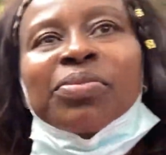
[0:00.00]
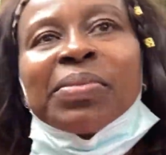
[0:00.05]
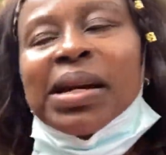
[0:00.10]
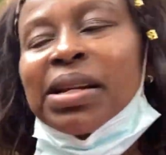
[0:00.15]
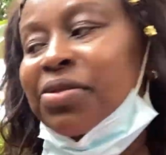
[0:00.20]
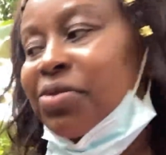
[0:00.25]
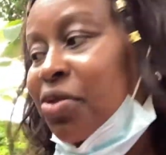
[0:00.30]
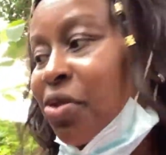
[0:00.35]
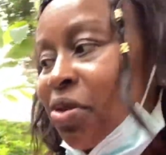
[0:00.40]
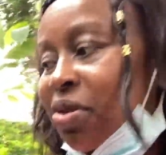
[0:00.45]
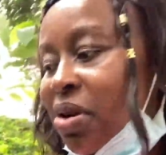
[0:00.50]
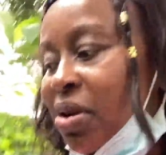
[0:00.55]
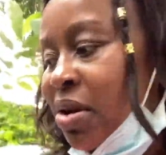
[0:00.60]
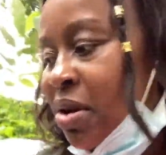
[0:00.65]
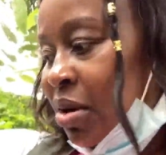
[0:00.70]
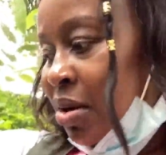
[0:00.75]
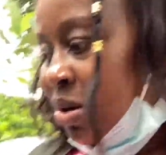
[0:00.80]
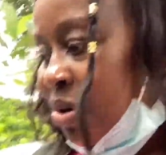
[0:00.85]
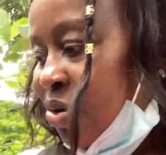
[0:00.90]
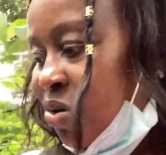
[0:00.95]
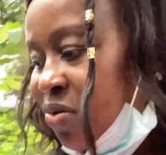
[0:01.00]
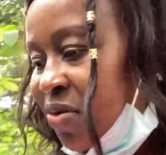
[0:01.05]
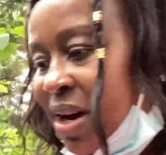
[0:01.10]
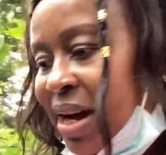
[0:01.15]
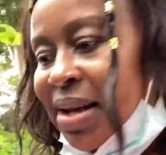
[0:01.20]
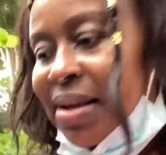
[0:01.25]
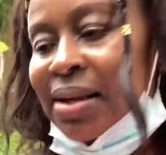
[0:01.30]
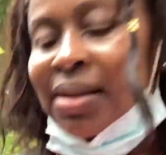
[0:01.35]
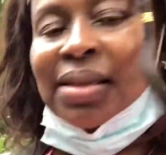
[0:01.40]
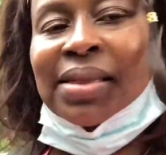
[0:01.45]
might fall over.
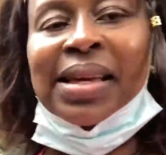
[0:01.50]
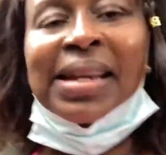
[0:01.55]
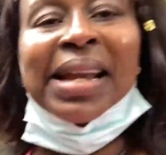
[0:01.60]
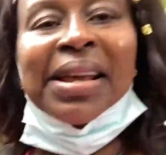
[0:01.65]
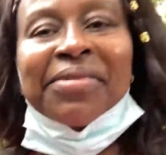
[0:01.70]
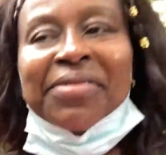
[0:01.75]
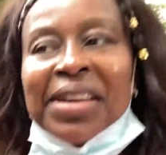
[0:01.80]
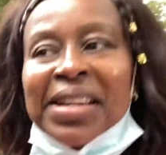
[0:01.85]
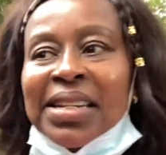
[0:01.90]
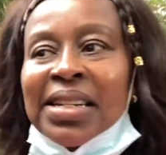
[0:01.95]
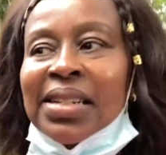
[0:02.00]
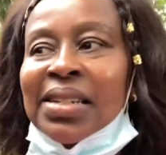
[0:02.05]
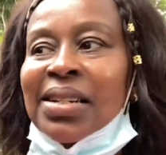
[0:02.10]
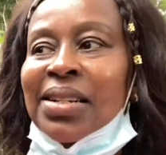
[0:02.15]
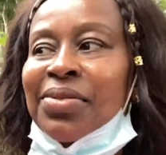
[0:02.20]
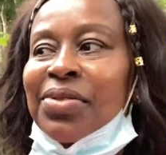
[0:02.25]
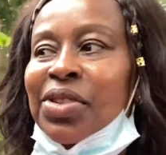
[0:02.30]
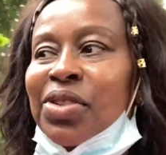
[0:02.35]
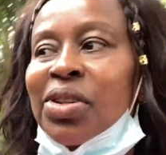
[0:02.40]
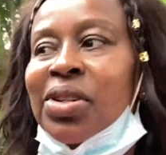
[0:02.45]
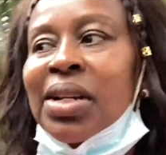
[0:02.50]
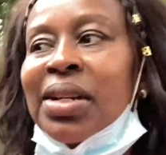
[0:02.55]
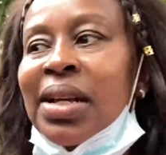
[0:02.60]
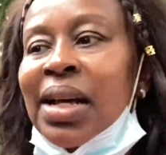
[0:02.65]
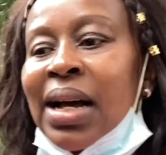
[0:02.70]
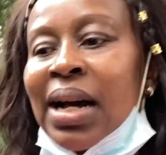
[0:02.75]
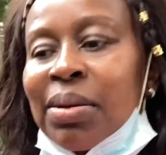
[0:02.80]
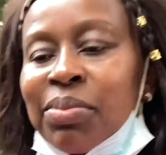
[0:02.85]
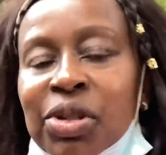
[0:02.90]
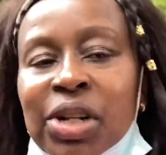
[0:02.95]
Then I find it difficult.
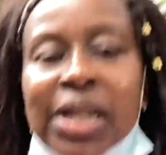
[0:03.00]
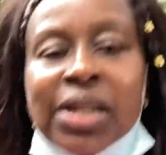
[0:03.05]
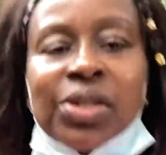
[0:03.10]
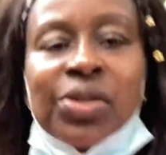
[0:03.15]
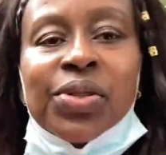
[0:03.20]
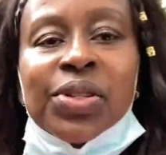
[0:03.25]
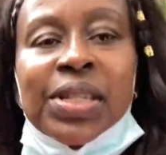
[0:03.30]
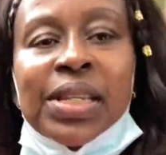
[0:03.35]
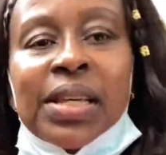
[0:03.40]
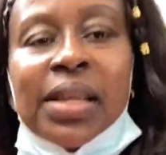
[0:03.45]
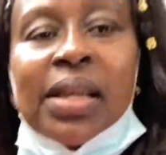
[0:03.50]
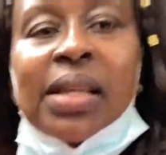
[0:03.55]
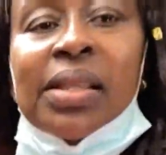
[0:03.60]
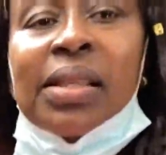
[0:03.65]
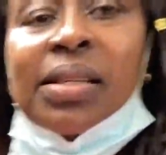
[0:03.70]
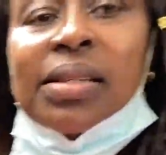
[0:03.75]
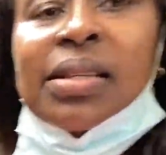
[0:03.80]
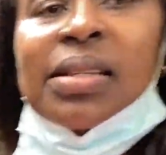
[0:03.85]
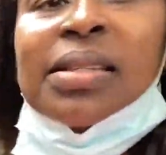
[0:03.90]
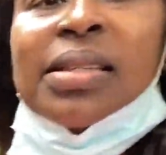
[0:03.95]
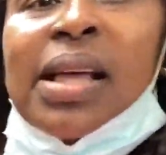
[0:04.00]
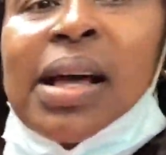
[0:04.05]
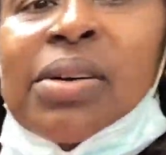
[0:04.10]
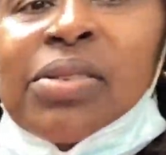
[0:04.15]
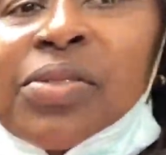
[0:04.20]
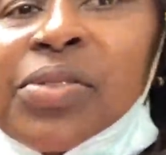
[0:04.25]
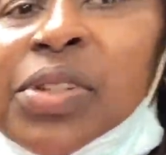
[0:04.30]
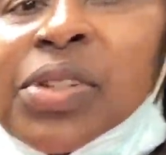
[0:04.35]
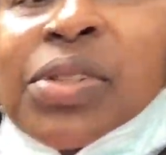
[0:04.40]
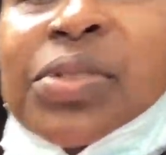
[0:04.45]
I'm trying to see. This is the
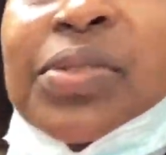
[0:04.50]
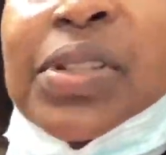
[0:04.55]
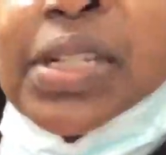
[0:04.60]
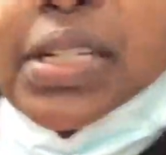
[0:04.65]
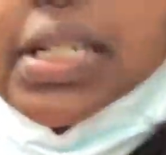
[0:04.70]
outfit of the